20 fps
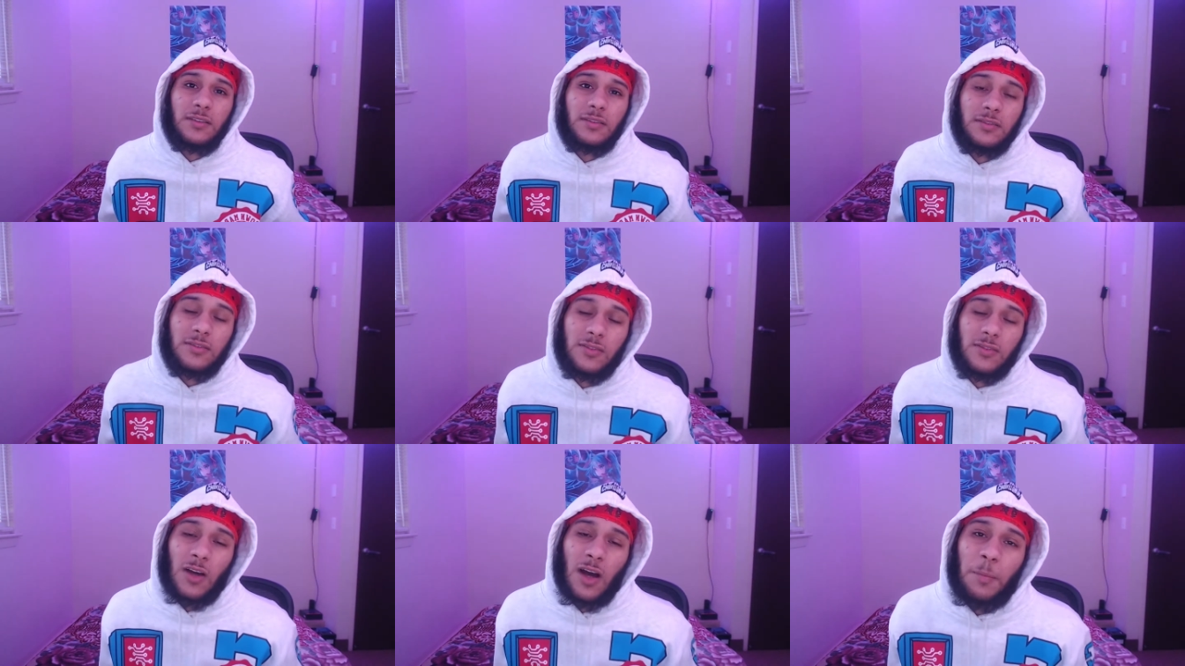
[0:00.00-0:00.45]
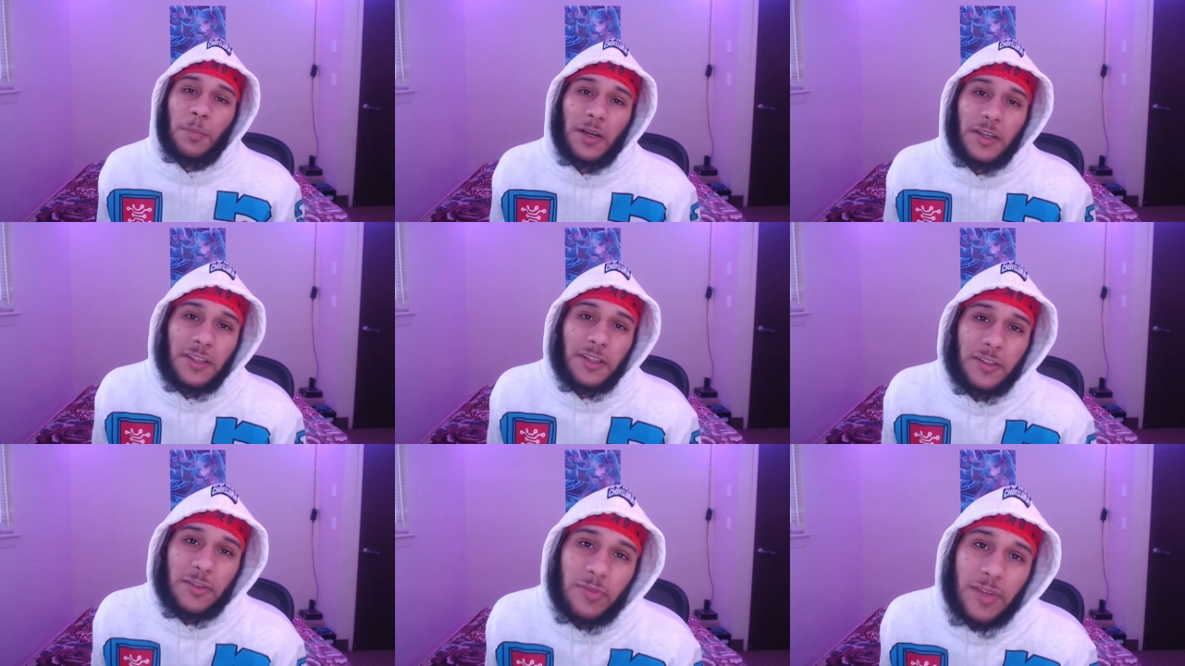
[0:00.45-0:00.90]
So I'm about
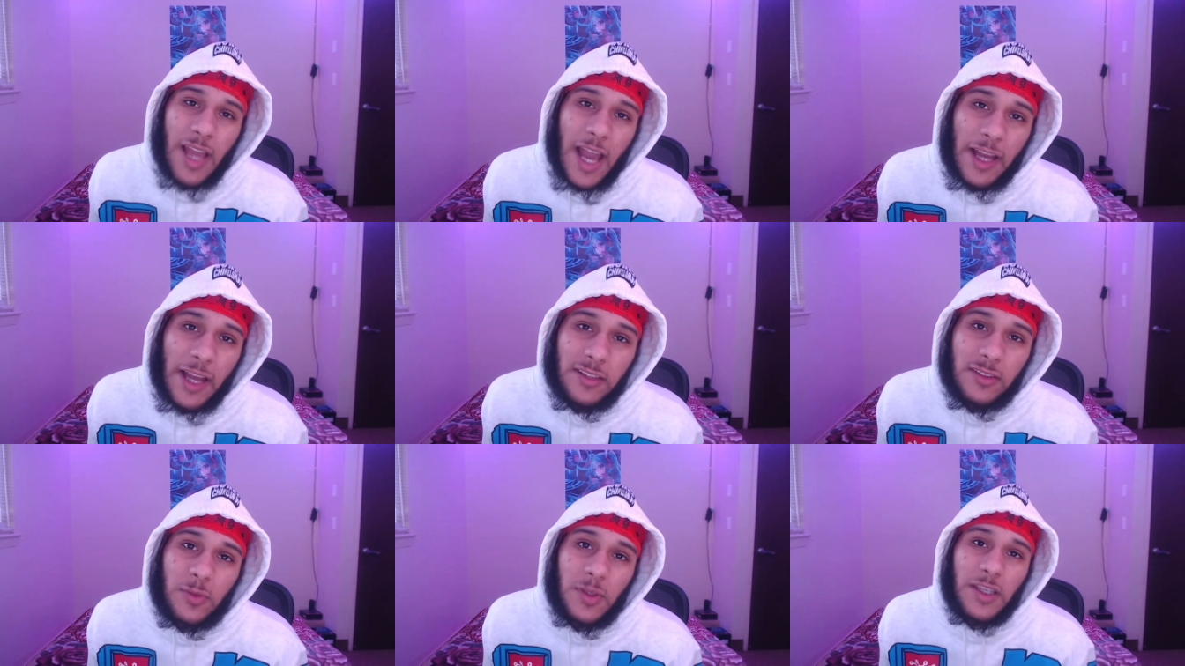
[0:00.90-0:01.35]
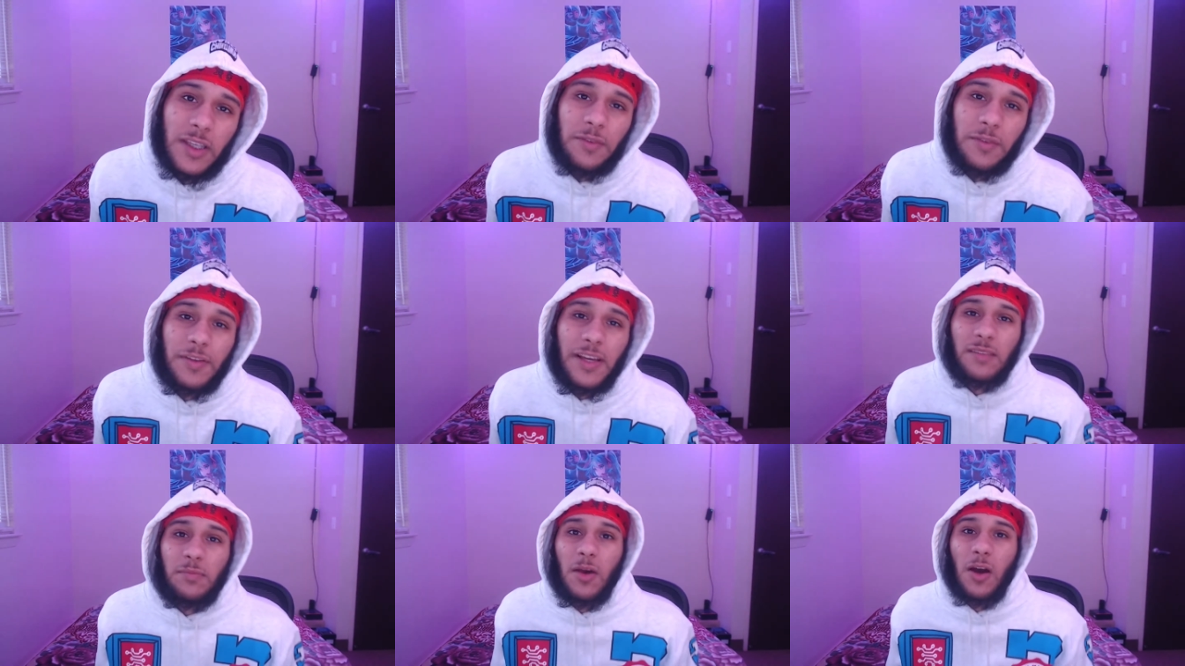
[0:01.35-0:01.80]
to just react to and
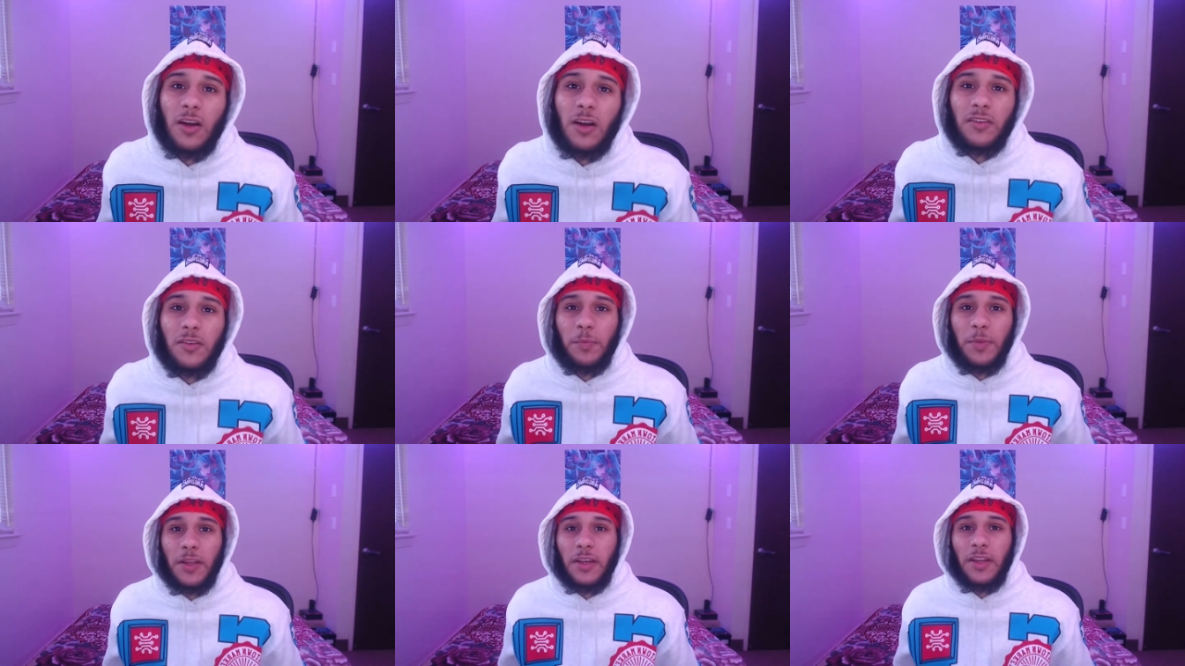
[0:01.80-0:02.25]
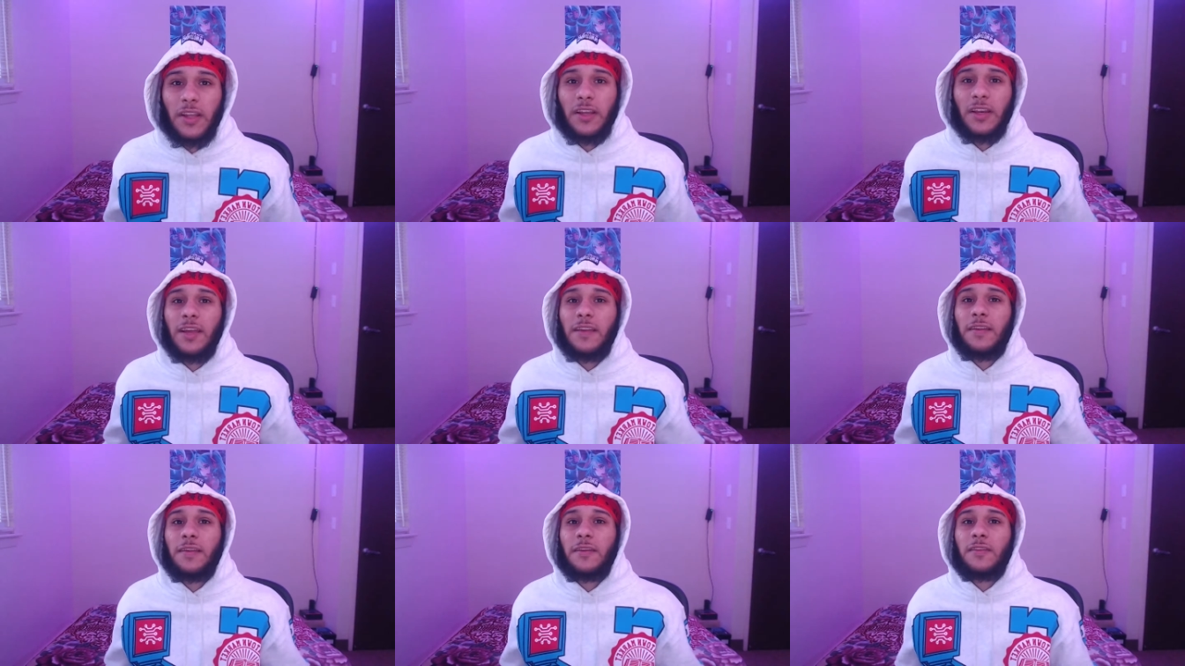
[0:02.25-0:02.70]
give you guys my honest opinion,
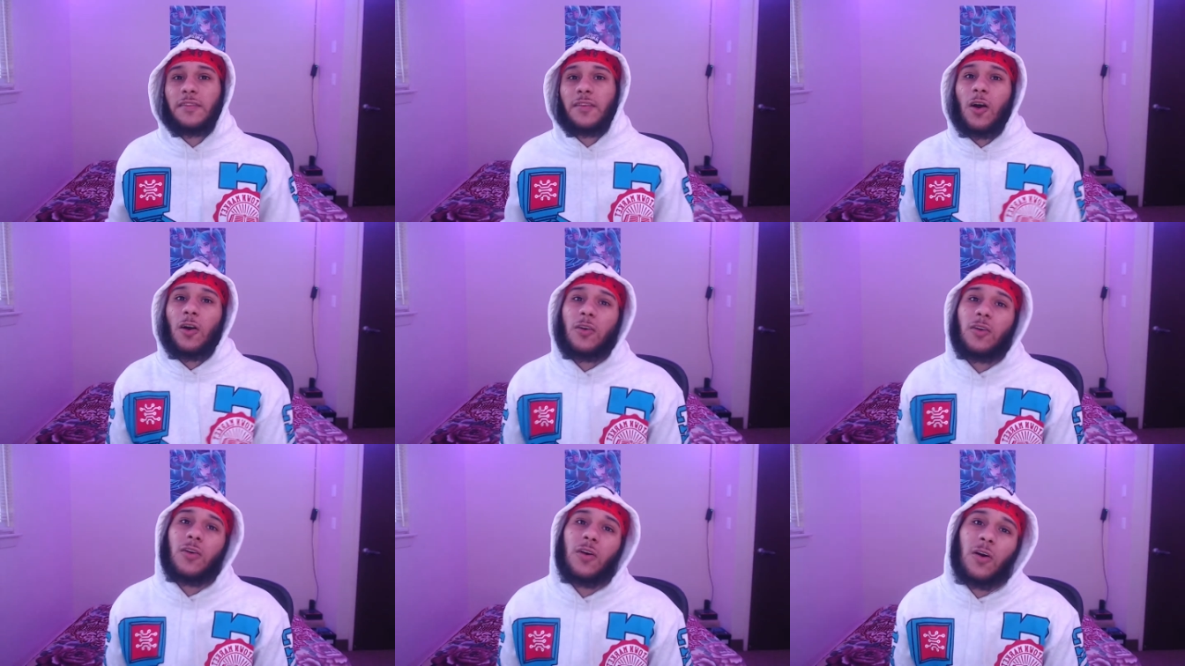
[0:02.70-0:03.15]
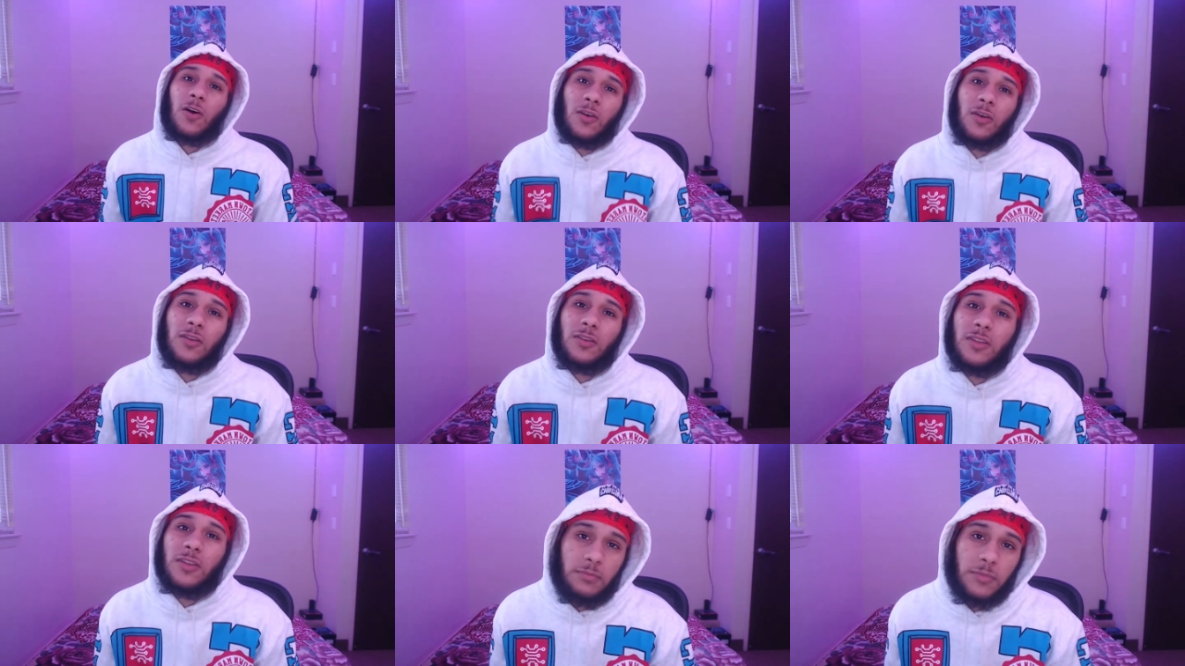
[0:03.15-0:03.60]
and it's a song
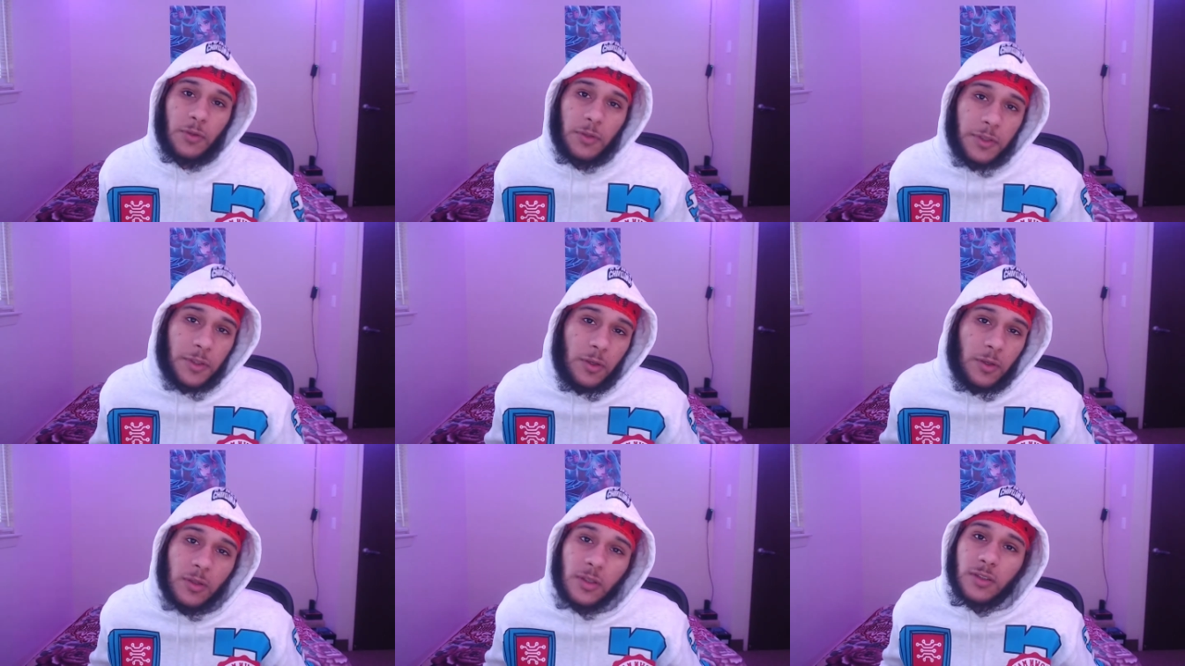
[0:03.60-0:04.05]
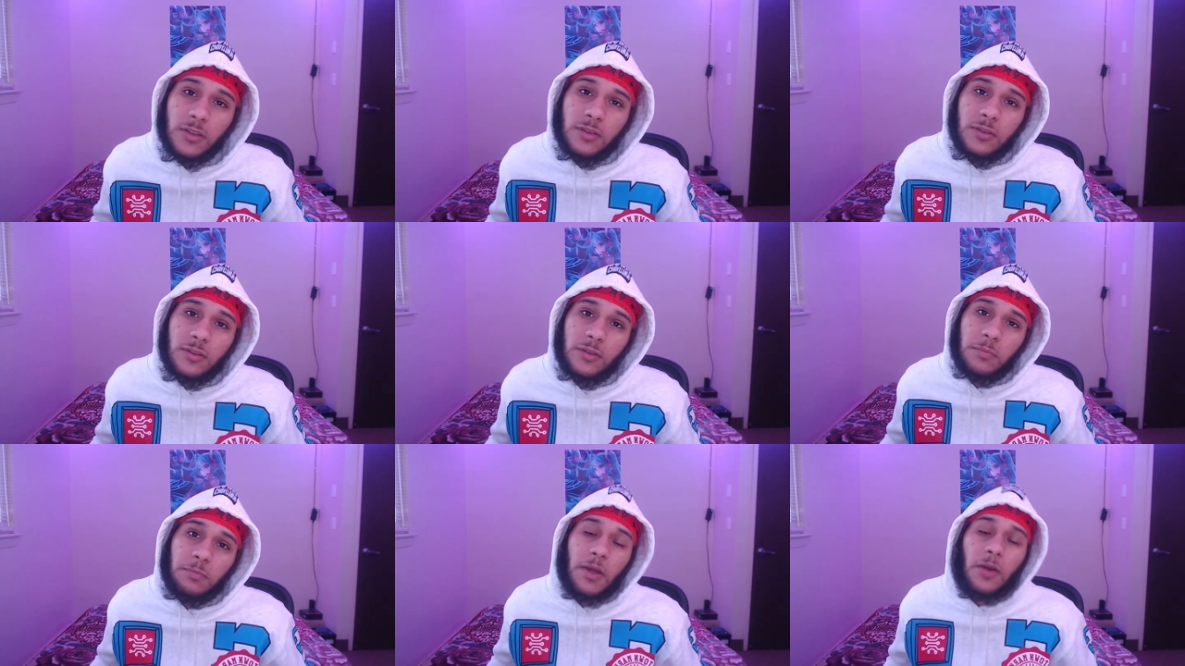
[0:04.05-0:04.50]
called Maradona.
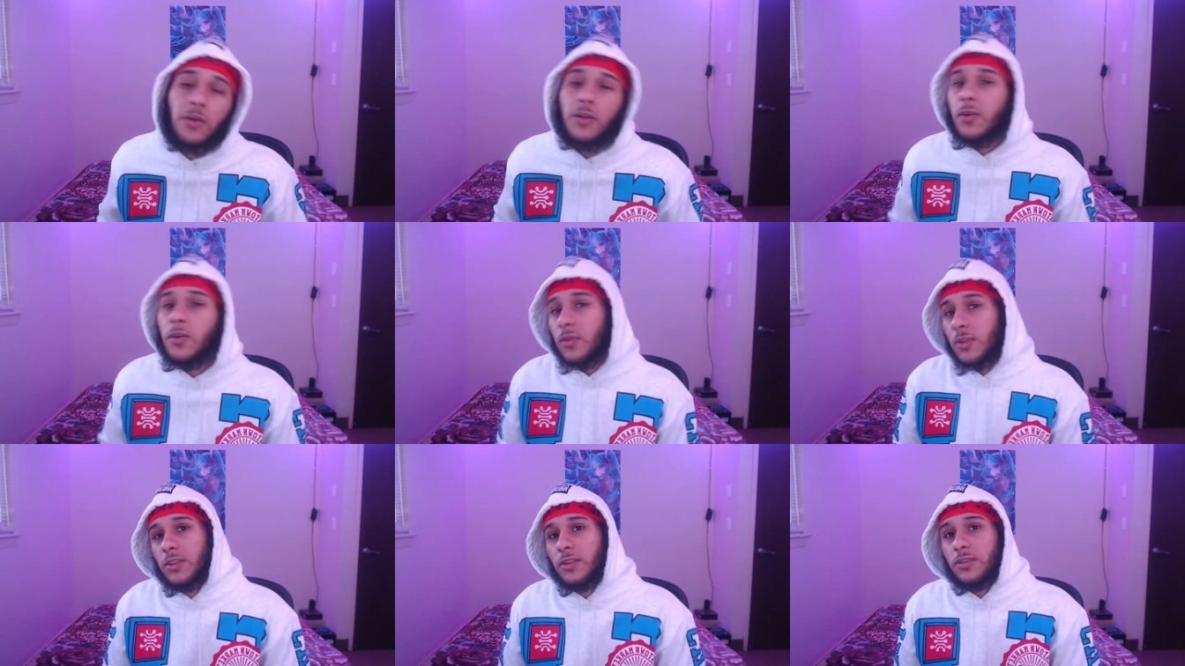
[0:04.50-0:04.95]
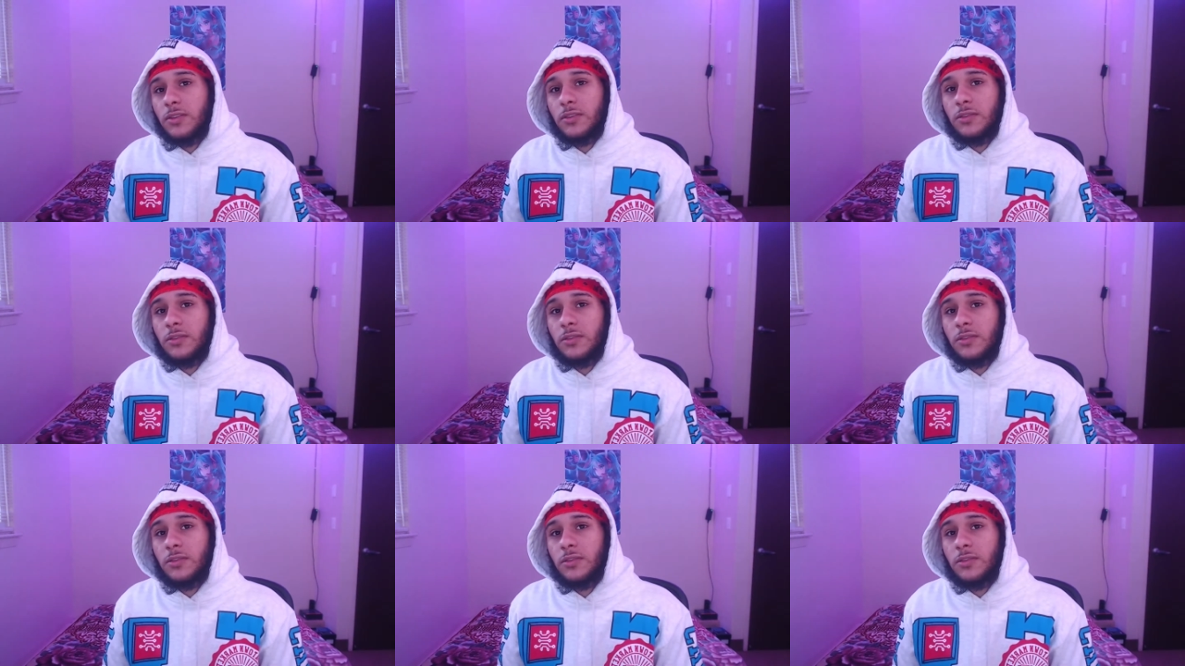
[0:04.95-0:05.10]
Maradona.